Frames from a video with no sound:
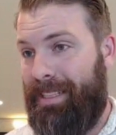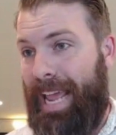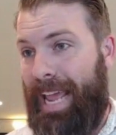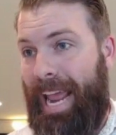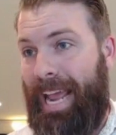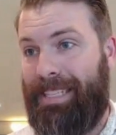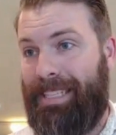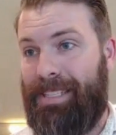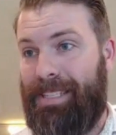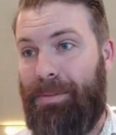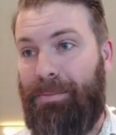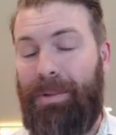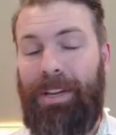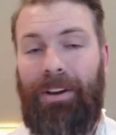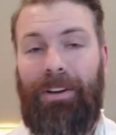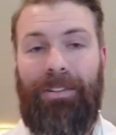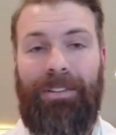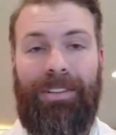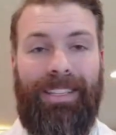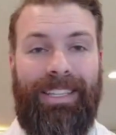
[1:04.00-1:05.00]
ask them
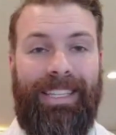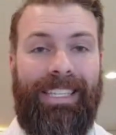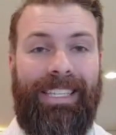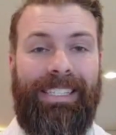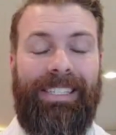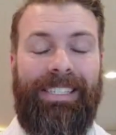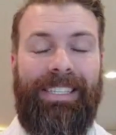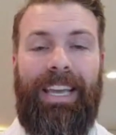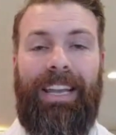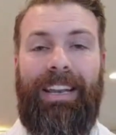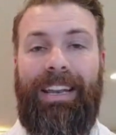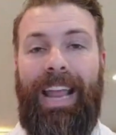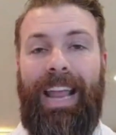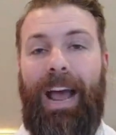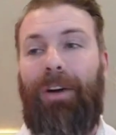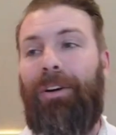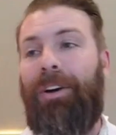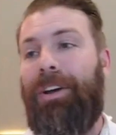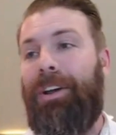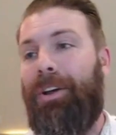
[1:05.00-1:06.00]
here. This is it.
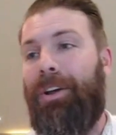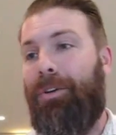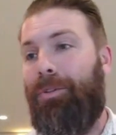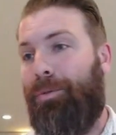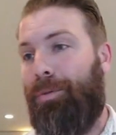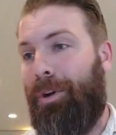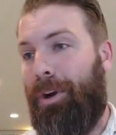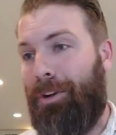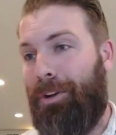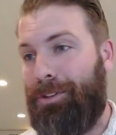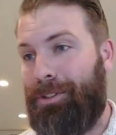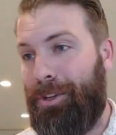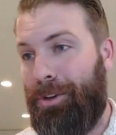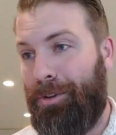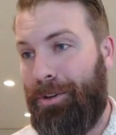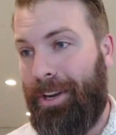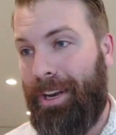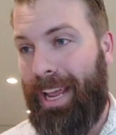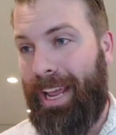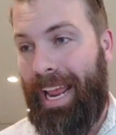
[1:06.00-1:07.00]
Now, we're also
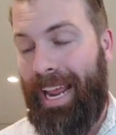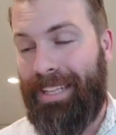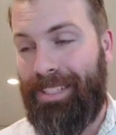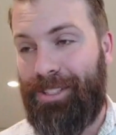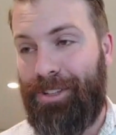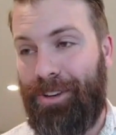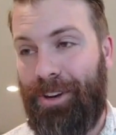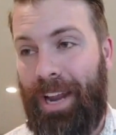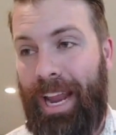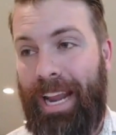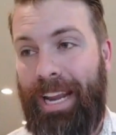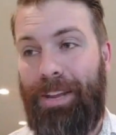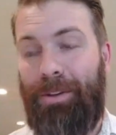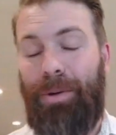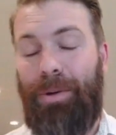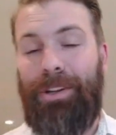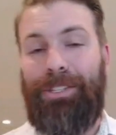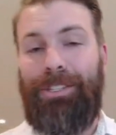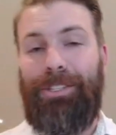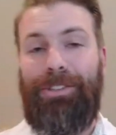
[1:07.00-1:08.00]
going to answer any
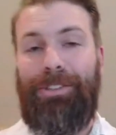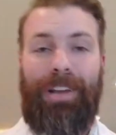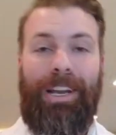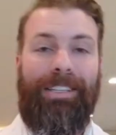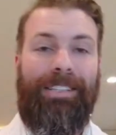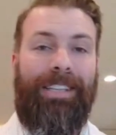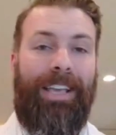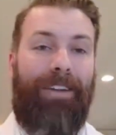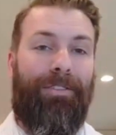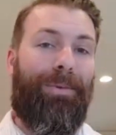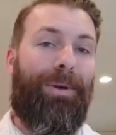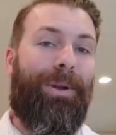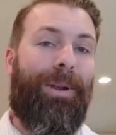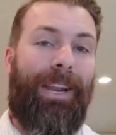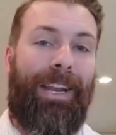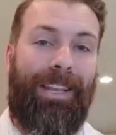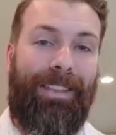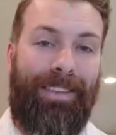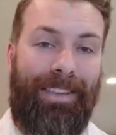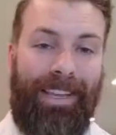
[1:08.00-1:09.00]
questions you guys have about
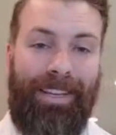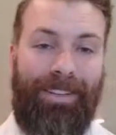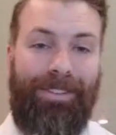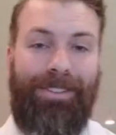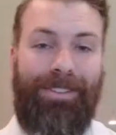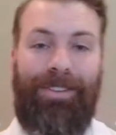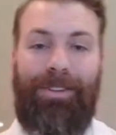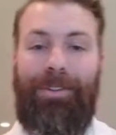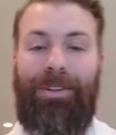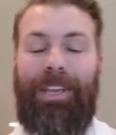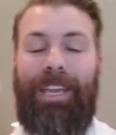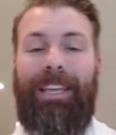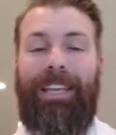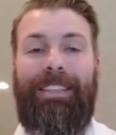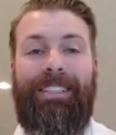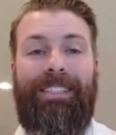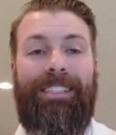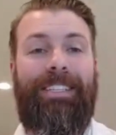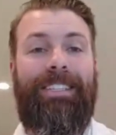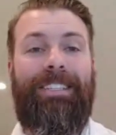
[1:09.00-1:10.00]
anything else. So, again,
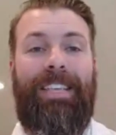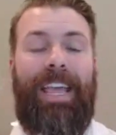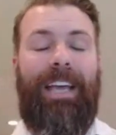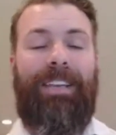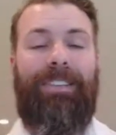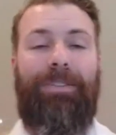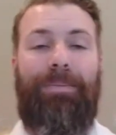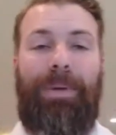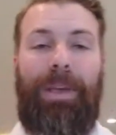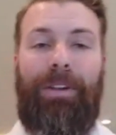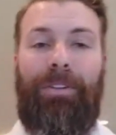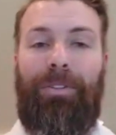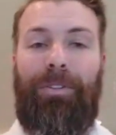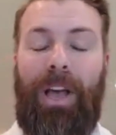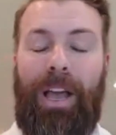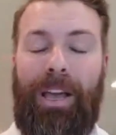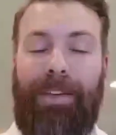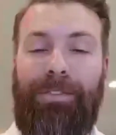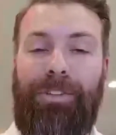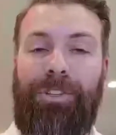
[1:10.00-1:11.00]
this is the Ask a Painter
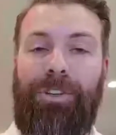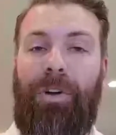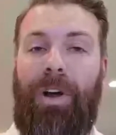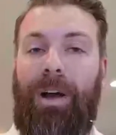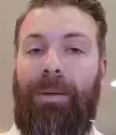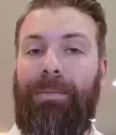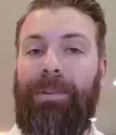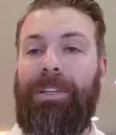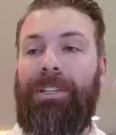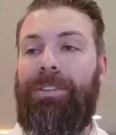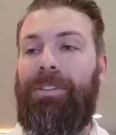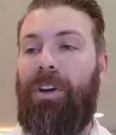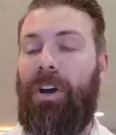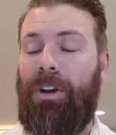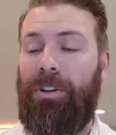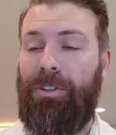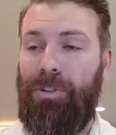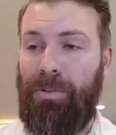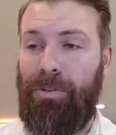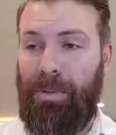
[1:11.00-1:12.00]
live show. I'm going to
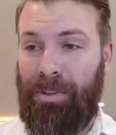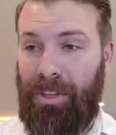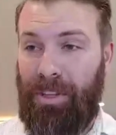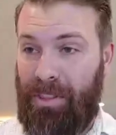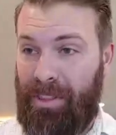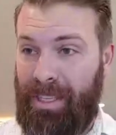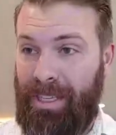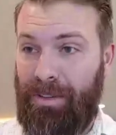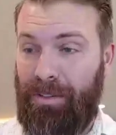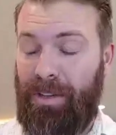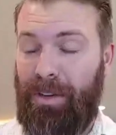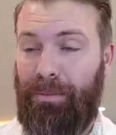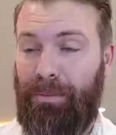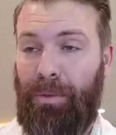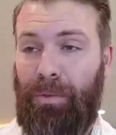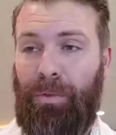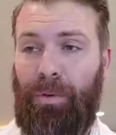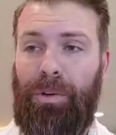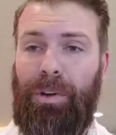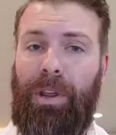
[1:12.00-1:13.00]
talk to you about the theory of the
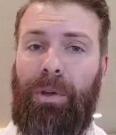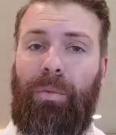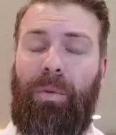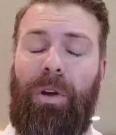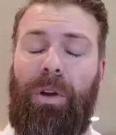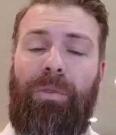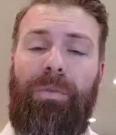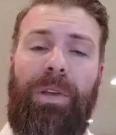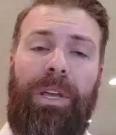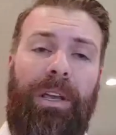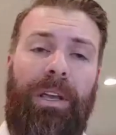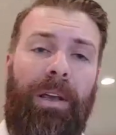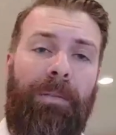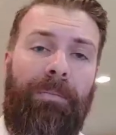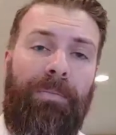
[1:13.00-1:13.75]
four day work week